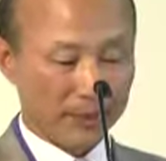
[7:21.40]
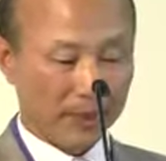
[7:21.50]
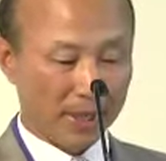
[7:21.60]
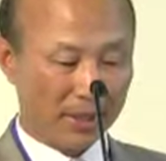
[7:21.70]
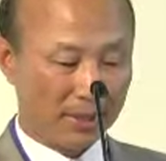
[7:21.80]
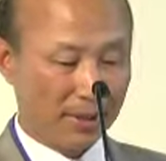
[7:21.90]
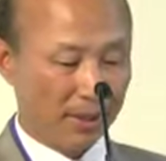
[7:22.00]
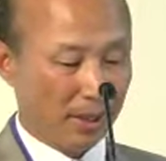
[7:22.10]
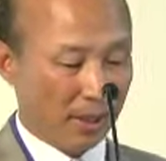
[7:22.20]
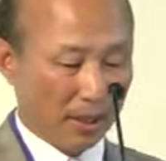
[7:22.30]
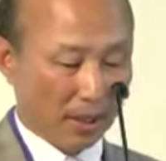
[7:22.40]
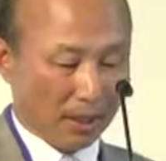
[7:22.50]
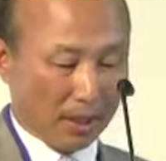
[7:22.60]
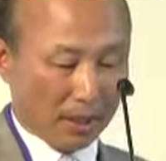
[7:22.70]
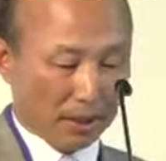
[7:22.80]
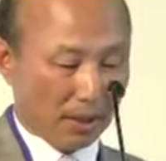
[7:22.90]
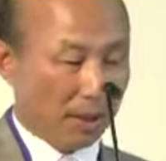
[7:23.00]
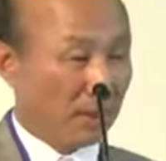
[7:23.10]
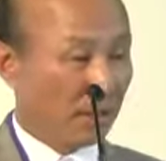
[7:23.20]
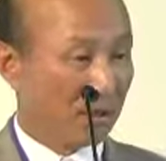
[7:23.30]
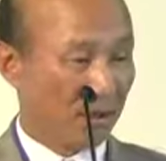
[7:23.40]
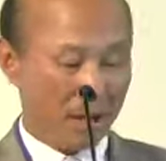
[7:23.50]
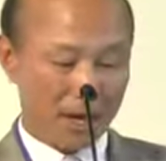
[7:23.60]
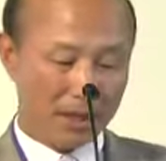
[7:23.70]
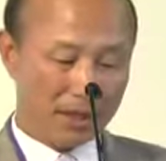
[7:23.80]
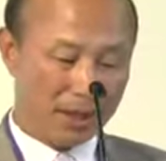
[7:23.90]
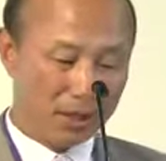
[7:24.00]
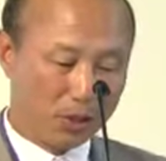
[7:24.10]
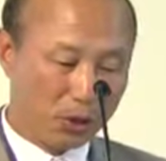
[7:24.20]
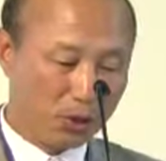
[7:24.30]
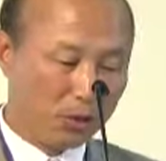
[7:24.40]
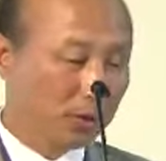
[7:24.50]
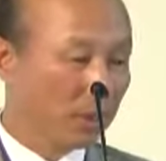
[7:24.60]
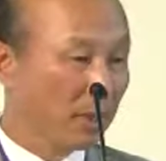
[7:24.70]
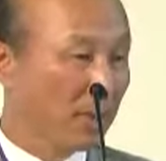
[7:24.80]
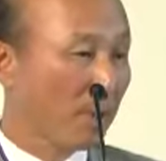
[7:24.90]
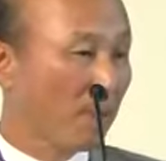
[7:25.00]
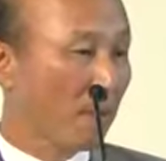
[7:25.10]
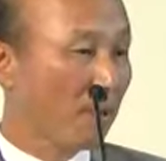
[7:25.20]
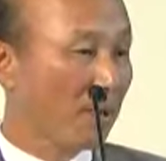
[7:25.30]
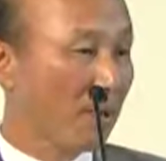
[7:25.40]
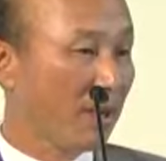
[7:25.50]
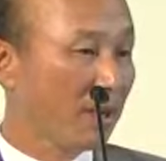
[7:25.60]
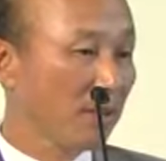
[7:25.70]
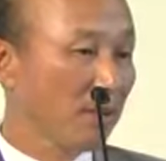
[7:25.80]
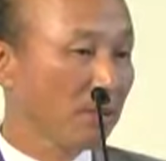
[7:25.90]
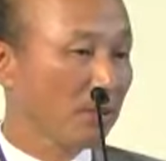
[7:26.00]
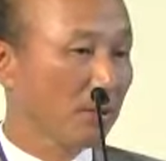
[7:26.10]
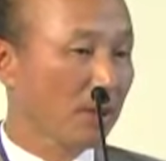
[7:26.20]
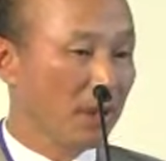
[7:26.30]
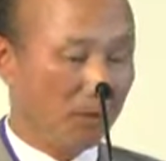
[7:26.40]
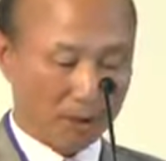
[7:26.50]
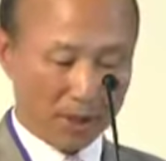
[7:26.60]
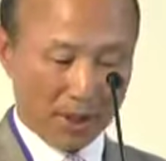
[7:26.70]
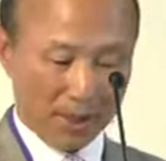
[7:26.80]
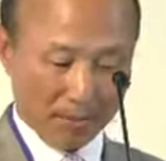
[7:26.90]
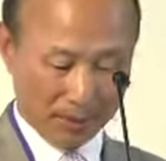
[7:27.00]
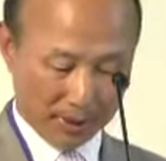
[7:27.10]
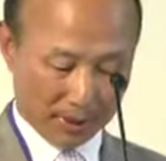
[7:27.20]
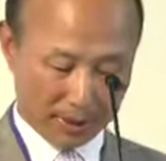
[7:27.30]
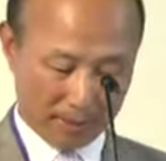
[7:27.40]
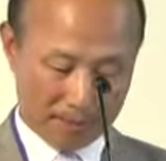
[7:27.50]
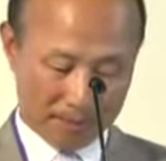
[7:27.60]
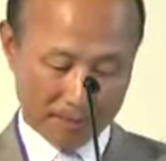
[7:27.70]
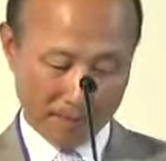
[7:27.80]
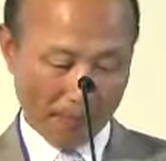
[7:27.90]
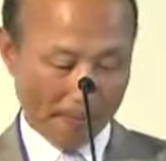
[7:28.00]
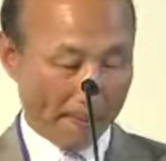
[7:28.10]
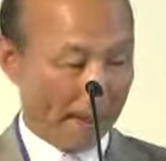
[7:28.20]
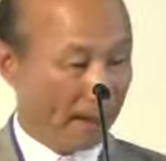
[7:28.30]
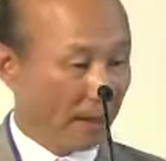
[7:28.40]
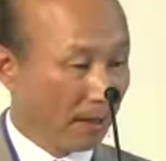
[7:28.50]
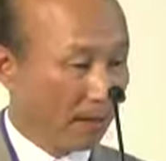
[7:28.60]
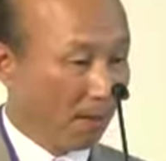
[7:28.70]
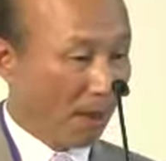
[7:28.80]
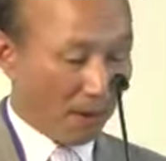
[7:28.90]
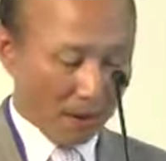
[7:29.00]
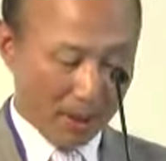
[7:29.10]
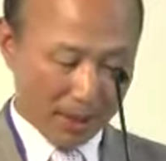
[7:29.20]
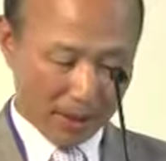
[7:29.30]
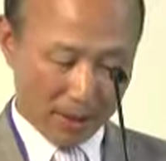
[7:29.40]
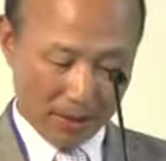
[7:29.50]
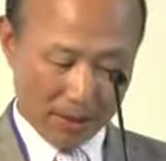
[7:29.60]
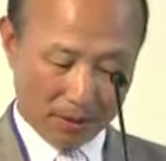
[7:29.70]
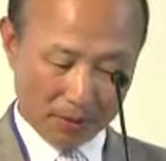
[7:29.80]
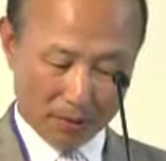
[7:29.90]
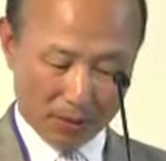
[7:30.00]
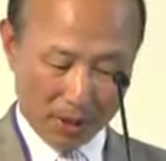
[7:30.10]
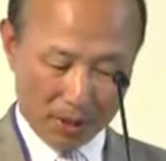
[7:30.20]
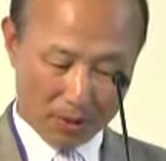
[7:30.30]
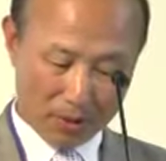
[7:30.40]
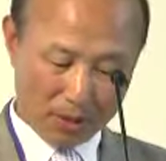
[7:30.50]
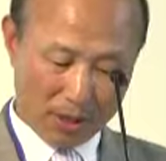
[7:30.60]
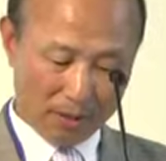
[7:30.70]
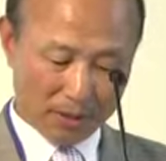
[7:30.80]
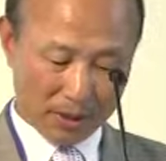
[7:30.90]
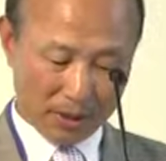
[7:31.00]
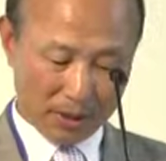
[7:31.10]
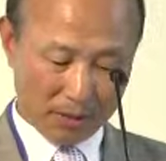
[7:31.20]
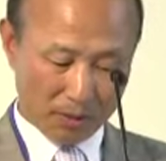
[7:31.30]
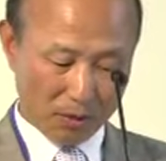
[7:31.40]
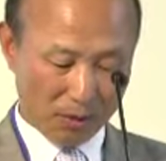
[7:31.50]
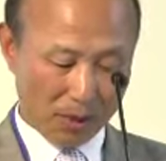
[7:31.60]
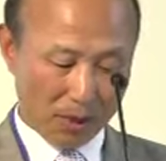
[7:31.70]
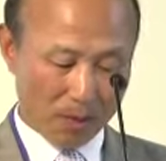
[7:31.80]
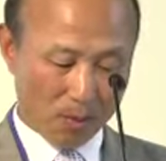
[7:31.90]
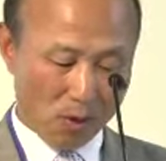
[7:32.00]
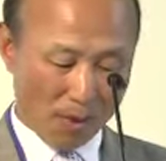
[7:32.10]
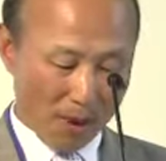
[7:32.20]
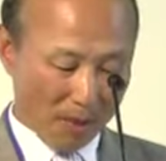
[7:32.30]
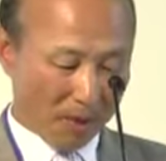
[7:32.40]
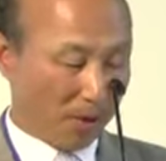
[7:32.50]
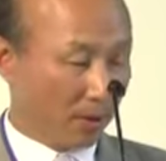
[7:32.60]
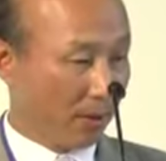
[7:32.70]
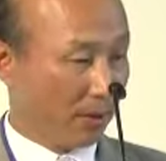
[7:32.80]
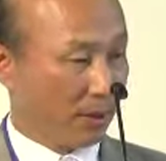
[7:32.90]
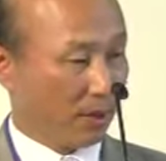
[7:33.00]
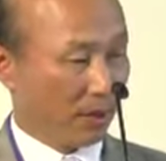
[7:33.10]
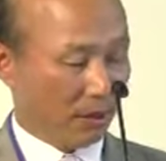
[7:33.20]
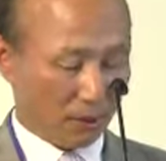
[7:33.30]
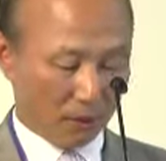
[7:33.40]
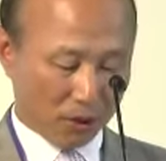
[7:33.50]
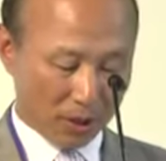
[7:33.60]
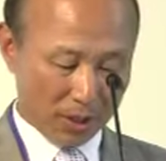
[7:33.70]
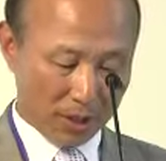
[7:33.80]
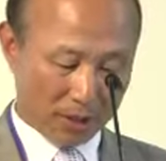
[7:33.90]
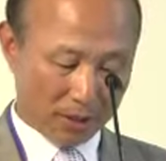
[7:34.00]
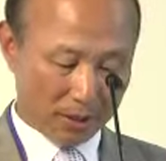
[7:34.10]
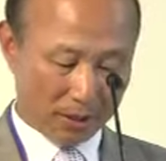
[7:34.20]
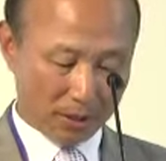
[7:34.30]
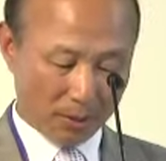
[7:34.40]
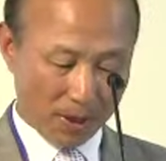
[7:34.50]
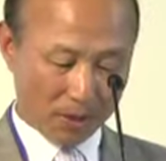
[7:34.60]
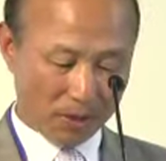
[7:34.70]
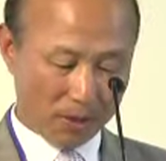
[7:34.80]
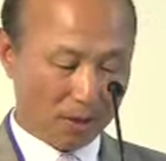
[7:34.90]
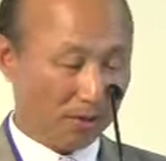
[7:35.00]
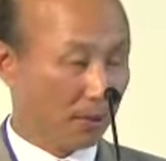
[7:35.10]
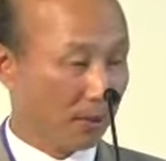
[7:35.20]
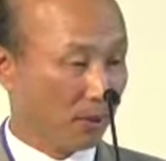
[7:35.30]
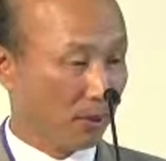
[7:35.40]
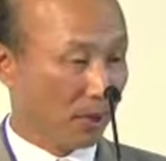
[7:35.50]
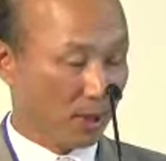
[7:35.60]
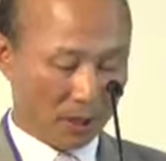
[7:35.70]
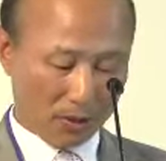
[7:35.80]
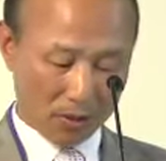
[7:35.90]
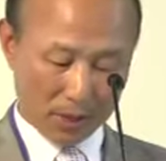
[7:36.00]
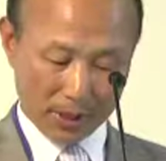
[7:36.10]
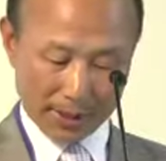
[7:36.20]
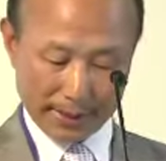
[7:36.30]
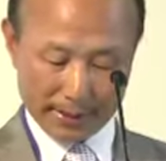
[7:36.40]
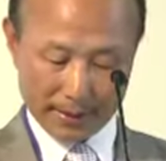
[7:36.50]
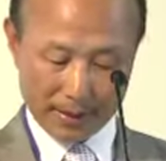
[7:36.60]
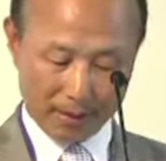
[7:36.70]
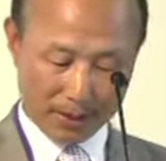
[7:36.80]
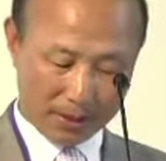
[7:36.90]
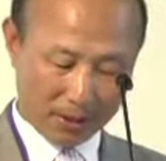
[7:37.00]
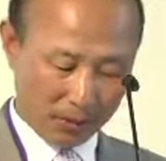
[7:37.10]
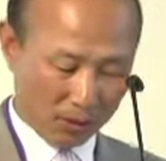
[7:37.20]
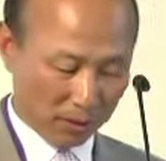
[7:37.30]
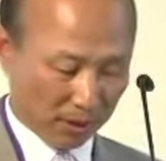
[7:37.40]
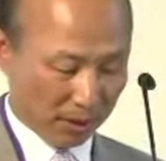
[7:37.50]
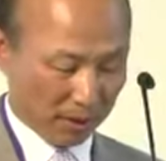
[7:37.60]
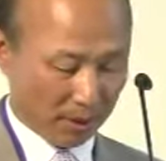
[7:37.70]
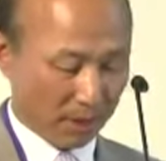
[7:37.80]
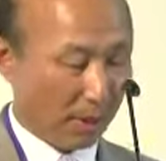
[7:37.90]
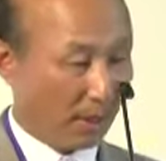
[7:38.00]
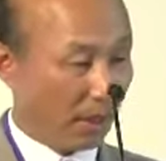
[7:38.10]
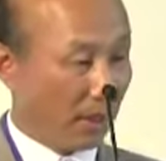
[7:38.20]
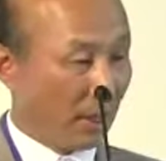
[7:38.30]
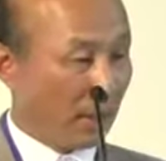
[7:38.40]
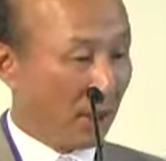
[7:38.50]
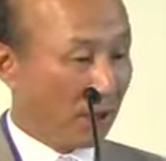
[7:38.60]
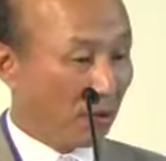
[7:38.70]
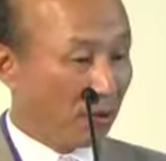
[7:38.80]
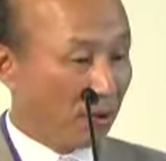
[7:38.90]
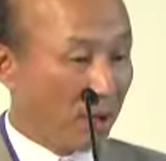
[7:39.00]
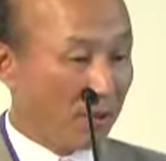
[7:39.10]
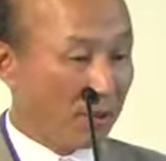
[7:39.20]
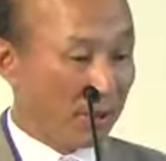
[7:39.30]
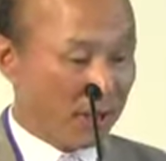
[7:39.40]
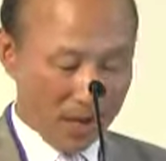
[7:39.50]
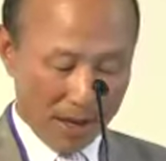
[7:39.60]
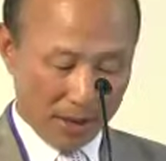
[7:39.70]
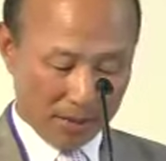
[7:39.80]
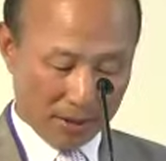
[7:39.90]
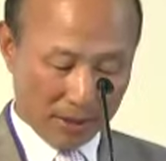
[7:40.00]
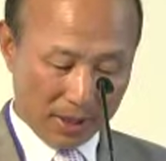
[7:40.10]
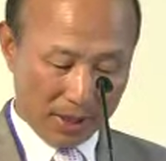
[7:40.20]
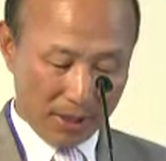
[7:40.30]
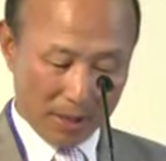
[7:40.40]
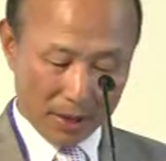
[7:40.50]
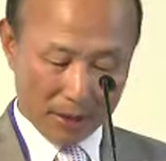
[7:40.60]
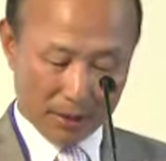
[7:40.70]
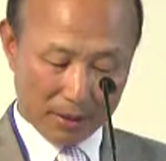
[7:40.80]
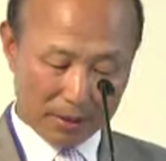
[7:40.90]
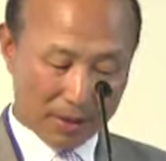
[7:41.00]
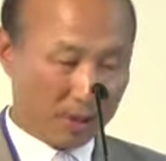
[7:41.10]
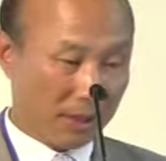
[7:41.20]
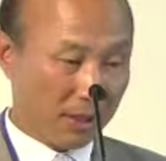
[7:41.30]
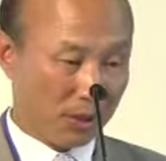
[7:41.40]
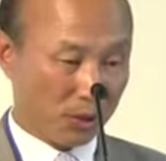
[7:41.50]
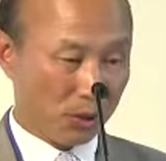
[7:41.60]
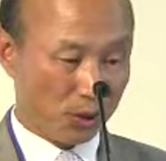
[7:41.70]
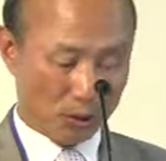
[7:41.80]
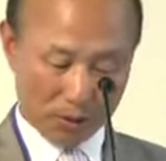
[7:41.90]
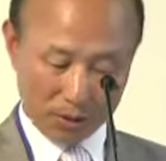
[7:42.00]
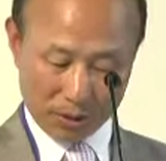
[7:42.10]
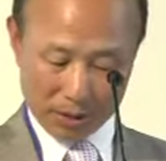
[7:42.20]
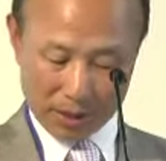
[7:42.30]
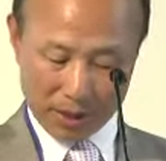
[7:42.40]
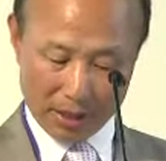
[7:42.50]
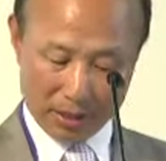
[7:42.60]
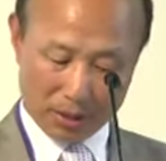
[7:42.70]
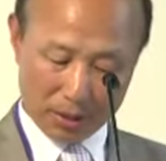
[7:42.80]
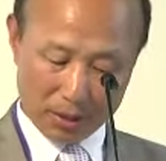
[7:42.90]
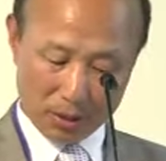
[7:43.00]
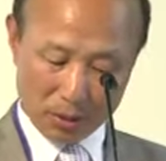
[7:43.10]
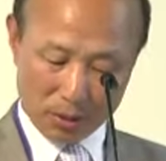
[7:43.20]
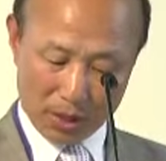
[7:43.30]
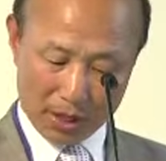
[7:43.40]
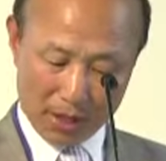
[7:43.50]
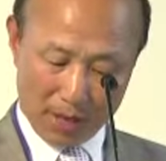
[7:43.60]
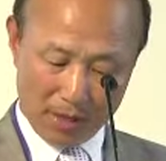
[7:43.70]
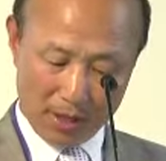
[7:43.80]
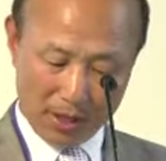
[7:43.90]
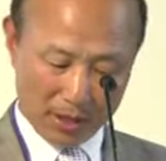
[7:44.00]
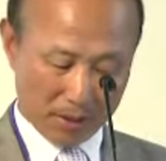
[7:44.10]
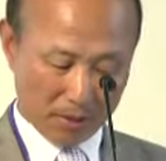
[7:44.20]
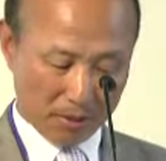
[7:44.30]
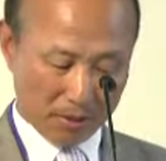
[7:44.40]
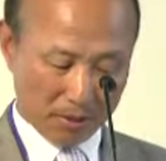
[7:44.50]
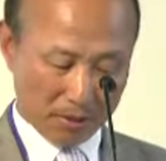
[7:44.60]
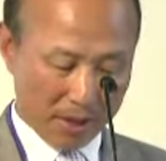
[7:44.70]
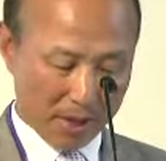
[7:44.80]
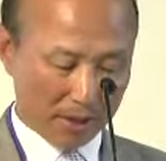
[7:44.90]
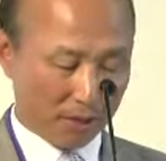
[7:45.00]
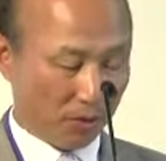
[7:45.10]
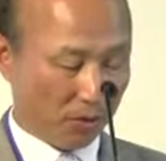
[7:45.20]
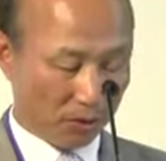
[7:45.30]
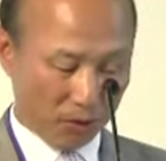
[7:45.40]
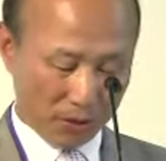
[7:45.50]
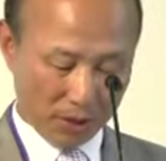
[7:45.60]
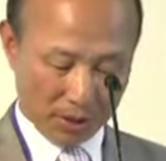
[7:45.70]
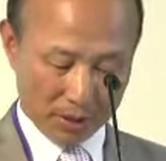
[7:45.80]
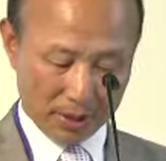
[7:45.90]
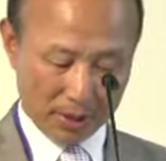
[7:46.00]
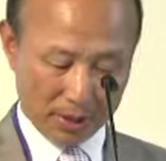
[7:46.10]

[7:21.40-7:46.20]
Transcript: Next, this slide shows popularity of social network games. The popularity of social network games seems to be more popular, resulting in the spread of social networking service users. A 2011 eMarketer study shows that social gaming is on the rise with users.